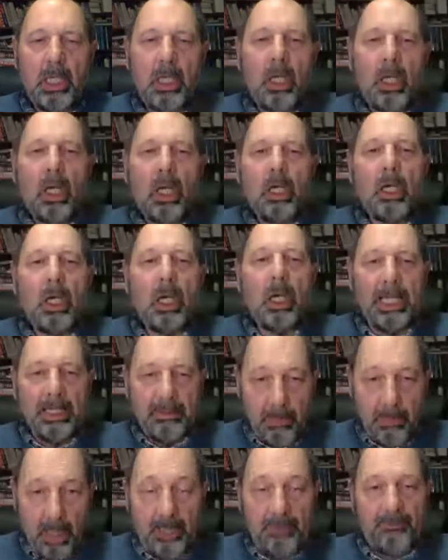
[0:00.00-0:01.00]
in my
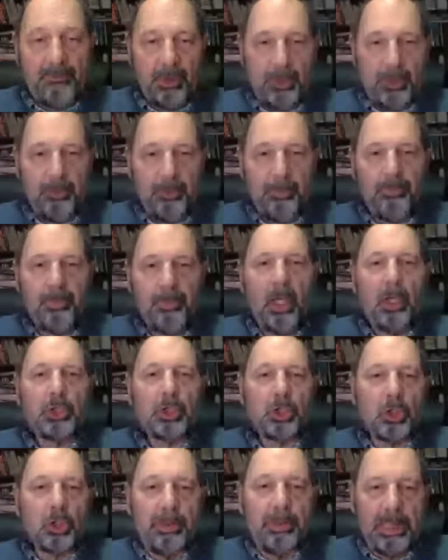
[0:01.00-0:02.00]
view, should be
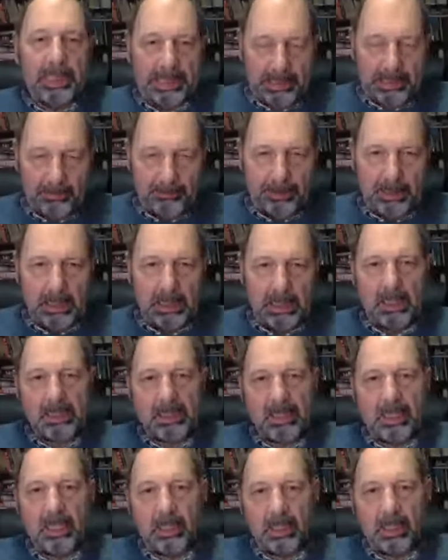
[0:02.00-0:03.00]
accompanied, and I say this
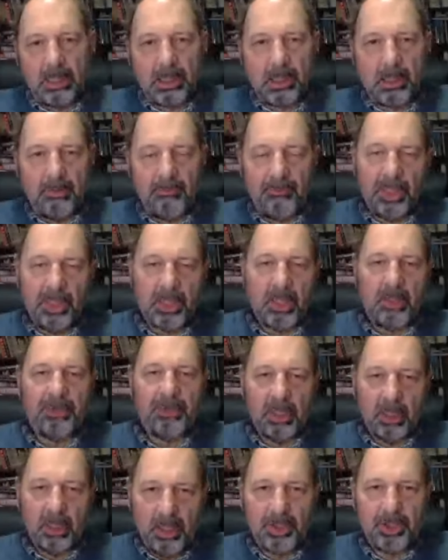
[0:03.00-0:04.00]
vis a vis
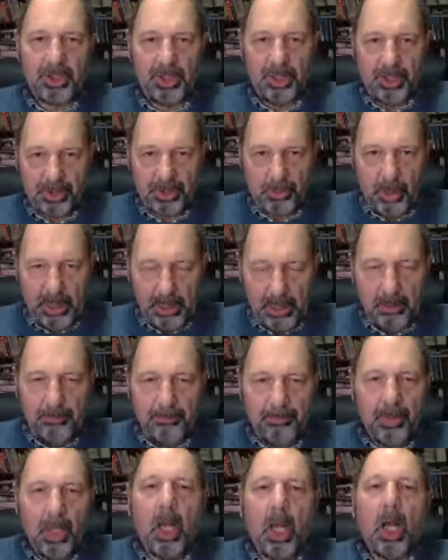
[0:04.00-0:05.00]
Russia as well,
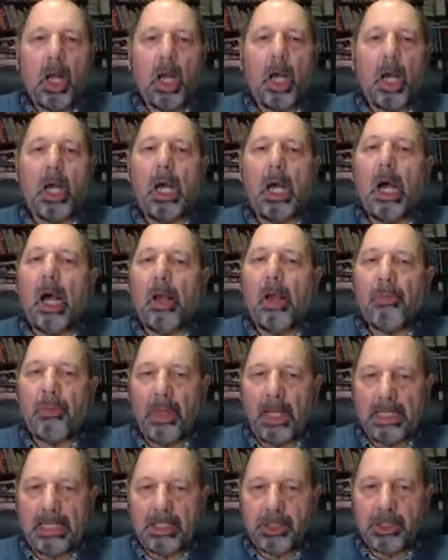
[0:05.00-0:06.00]
that it
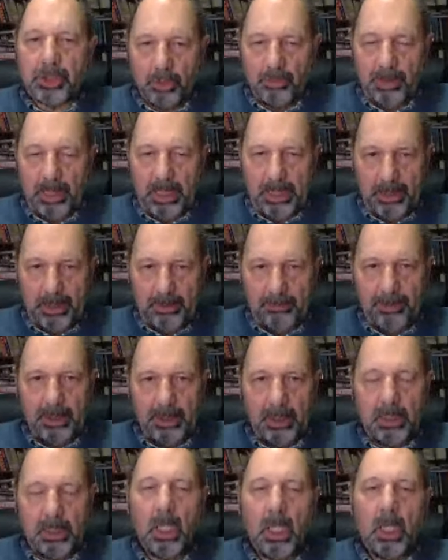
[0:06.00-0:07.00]
should be accompanied
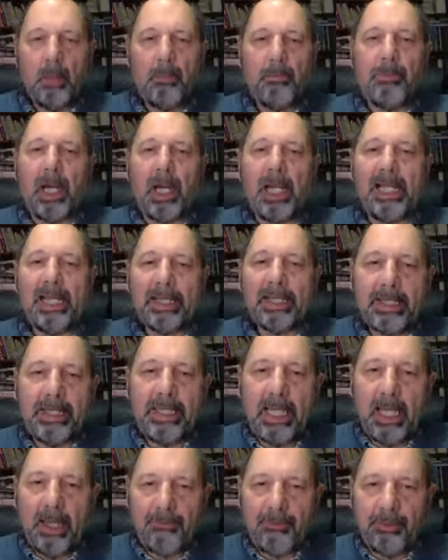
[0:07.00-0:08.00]
by a
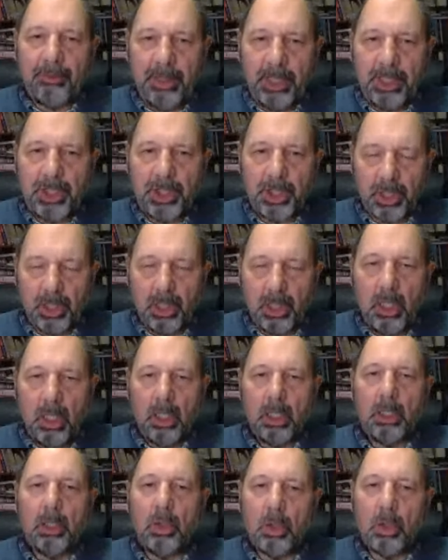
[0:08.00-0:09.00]
reaffirmation
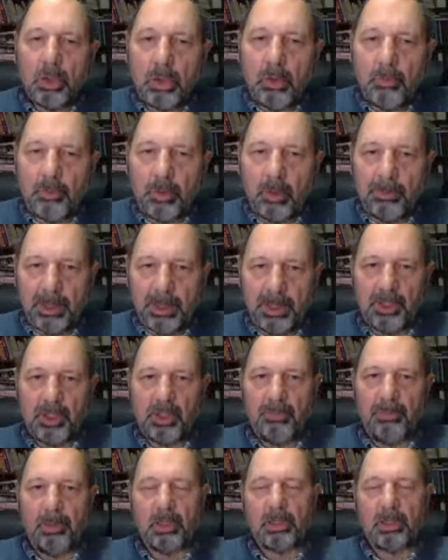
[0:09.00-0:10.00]
not of the
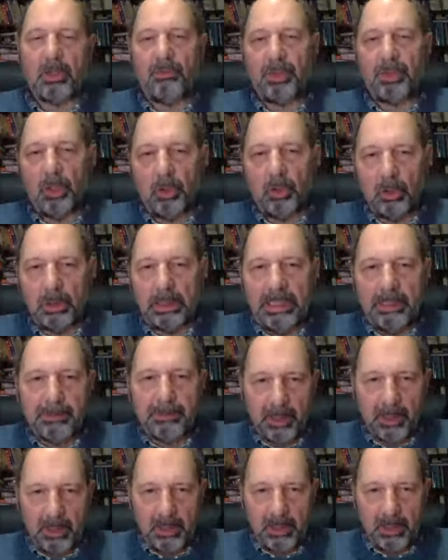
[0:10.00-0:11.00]
principles of so called liberal
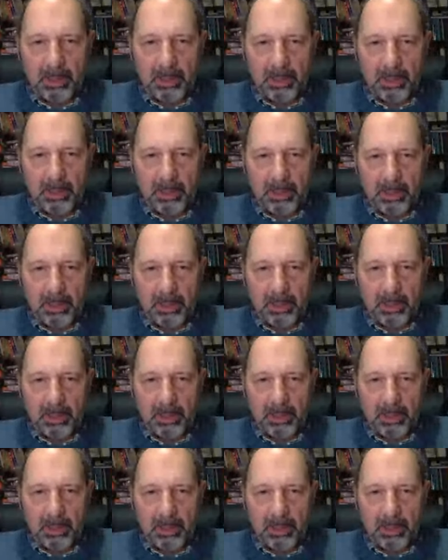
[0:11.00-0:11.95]
international order,